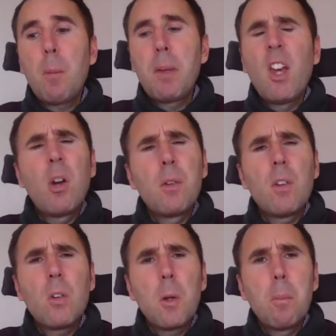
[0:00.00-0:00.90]
was
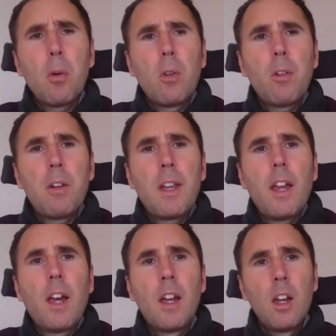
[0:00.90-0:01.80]
just sort of pondering
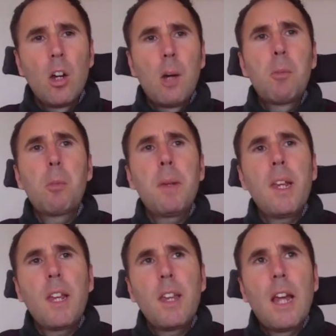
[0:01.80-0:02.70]
that I'm
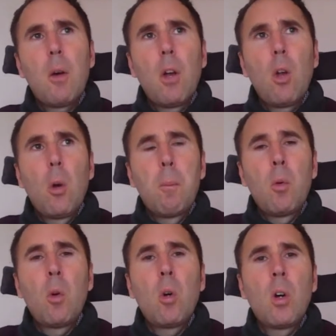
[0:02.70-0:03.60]
speaking now a lot
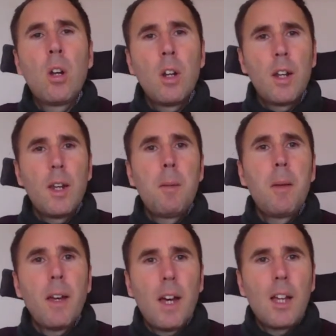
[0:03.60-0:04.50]
more
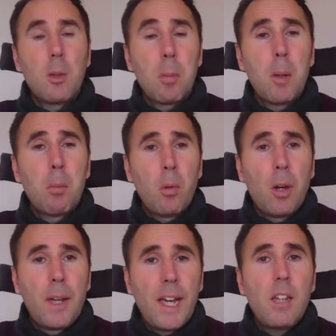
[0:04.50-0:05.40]
as Purple
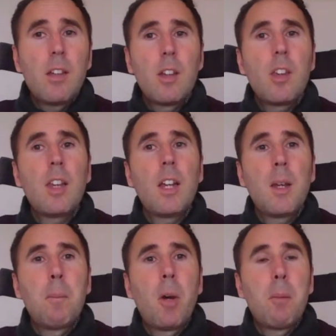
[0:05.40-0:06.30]
Goat Agency, and
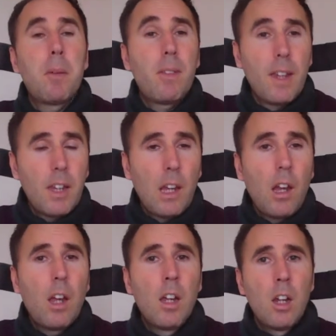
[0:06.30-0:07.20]
in my
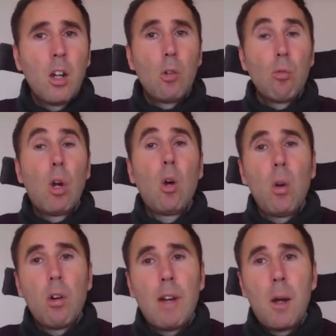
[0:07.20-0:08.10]
particular
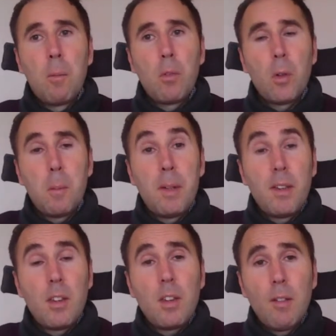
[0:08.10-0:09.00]
role around sort of
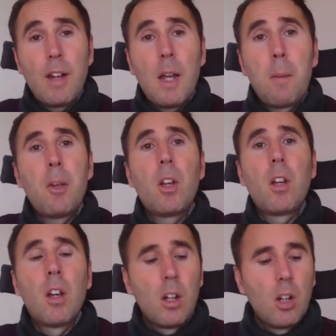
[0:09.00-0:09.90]
business development,
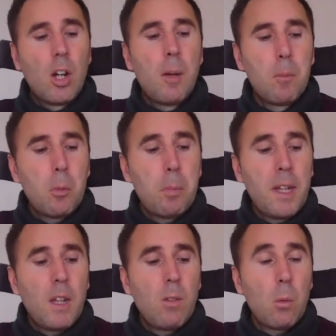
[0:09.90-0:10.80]
I'm
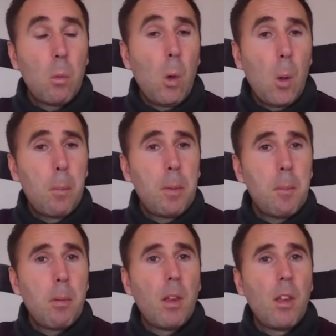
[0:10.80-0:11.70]
speaking to a lot of
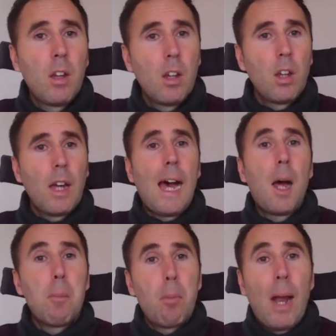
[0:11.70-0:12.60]
people
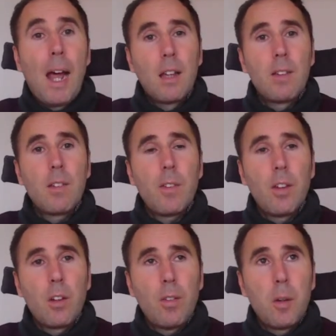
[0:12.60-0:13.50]
at brands
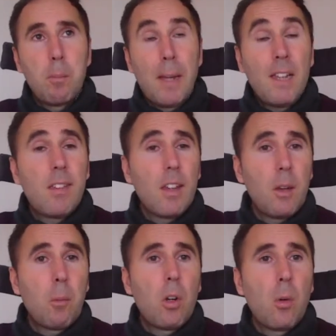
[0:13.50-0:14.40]
that
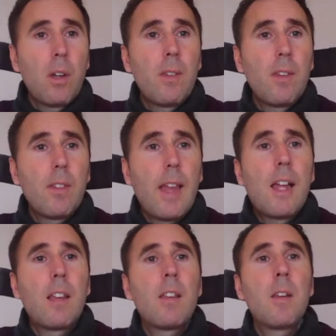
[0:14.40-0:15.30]
basically want to
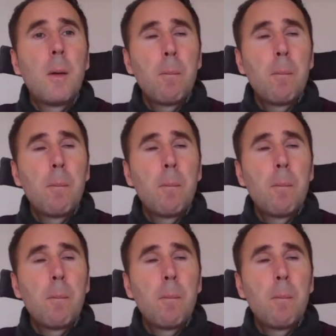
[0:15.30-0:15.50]
understand